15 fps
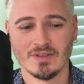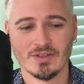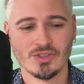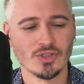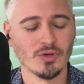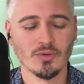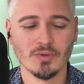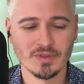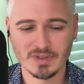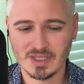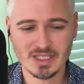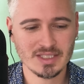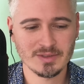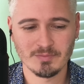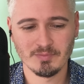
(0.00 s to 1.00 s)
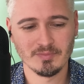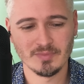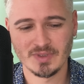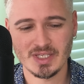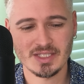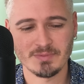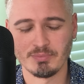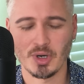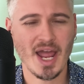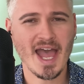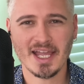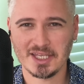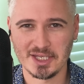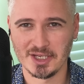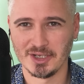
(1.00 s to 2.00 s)
So this this
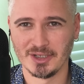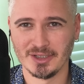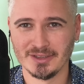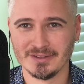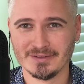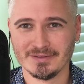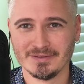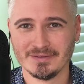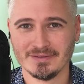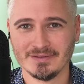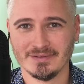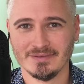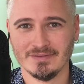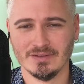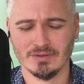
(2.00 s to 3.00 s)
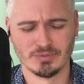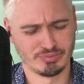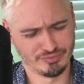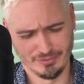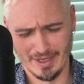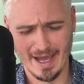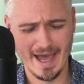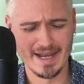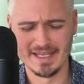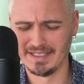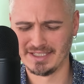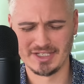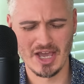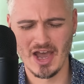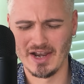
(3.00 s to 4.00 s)
brag here, I
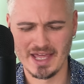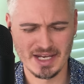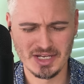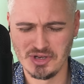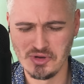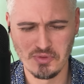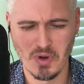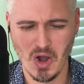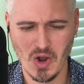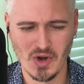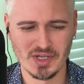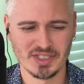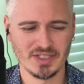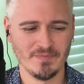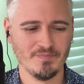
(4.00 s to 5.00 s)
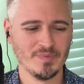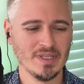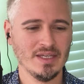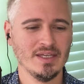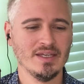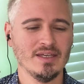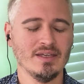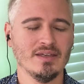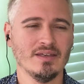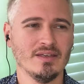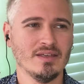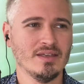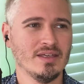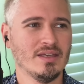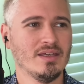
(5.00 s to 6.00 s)
didn't start any new wars.
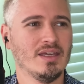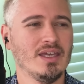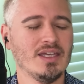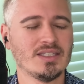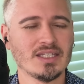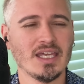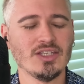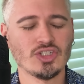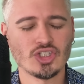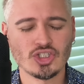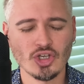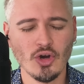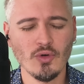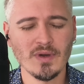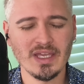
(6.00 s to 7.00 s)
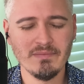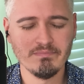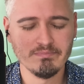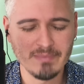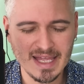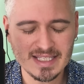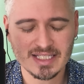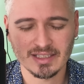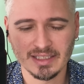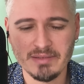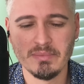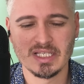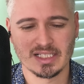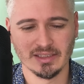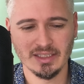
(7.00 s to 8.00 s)
It's it's so
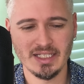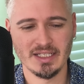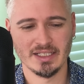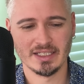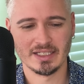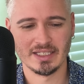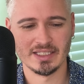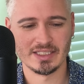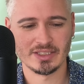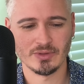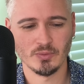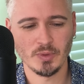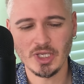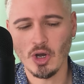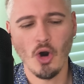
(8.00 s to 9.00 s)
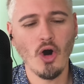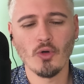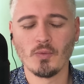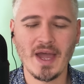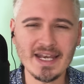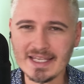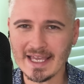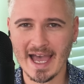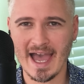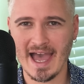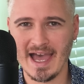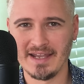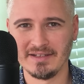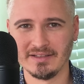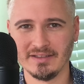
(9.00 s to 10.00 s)
immensely misleading because we already
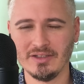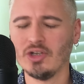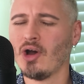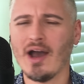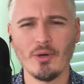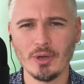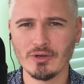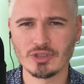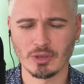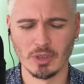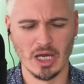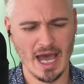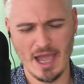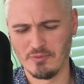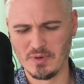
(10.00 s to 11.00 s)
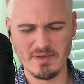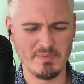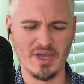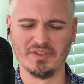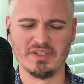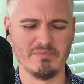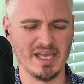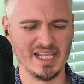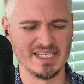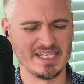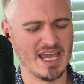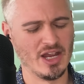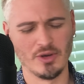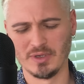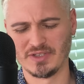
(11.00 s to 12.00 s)
had, you know how we always I rebuilt the
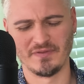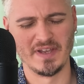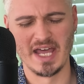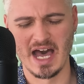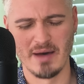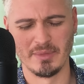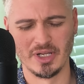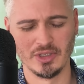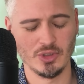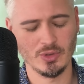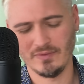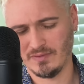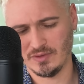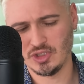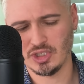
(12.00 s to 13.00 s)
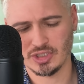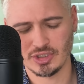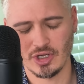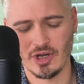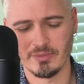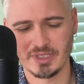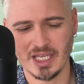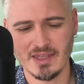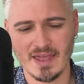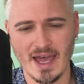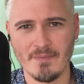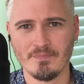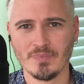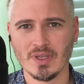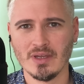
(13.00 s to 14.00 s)
military, it was phenomenal. You just saw him say
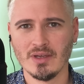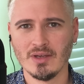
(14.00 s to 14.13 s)
that